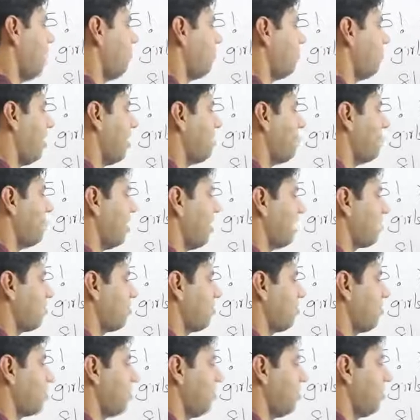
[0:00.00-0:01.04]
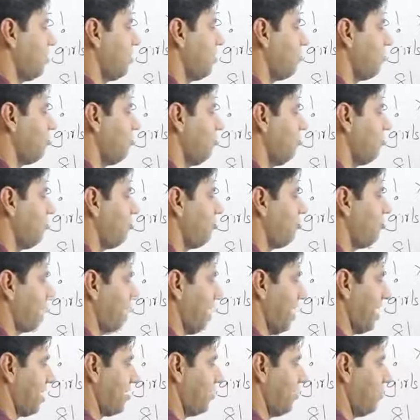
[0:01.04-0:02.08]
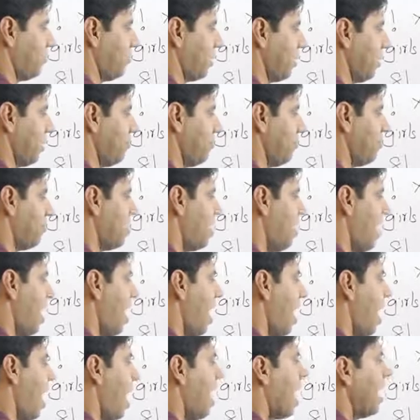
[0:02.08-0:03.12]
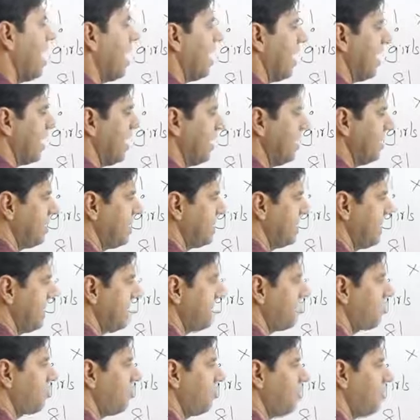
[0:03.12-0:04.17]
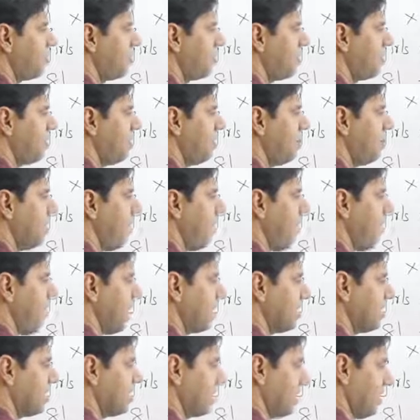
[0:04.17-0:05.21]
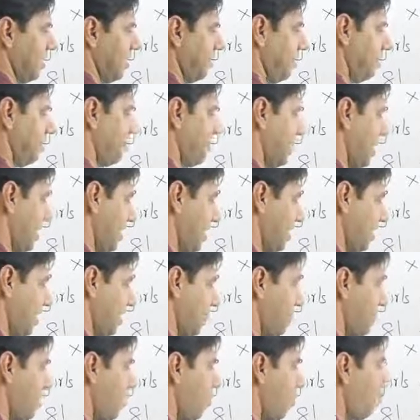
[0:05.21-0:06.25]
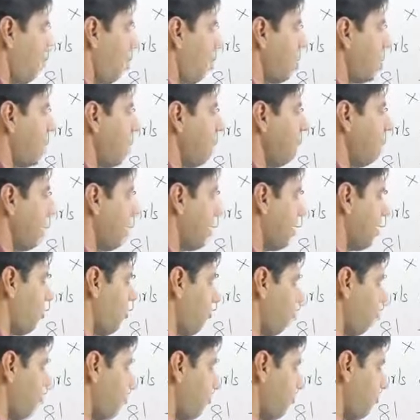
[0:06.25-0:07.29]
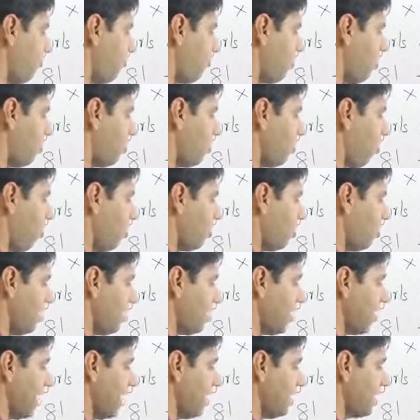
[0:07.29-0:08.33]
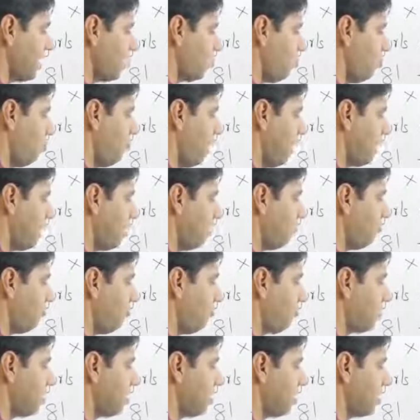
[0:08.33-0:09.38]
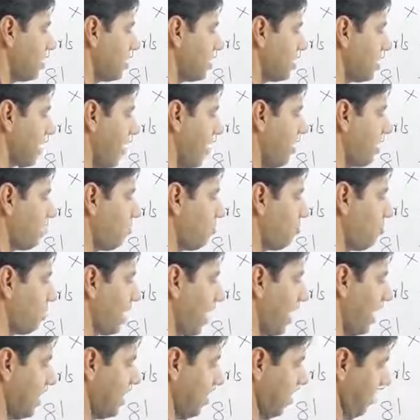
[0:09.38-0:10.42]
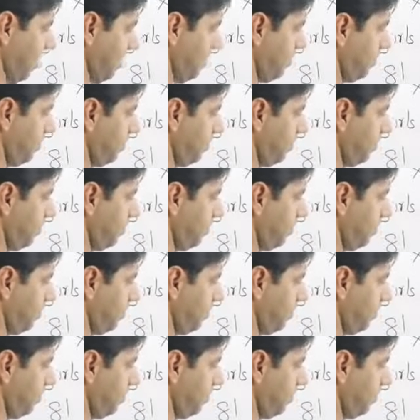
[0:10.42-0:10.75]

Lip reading: 5 factorial into 4 factorial. Is this going to be my answer? Let's see. What have we removed off all the case? When the 4 girls are together.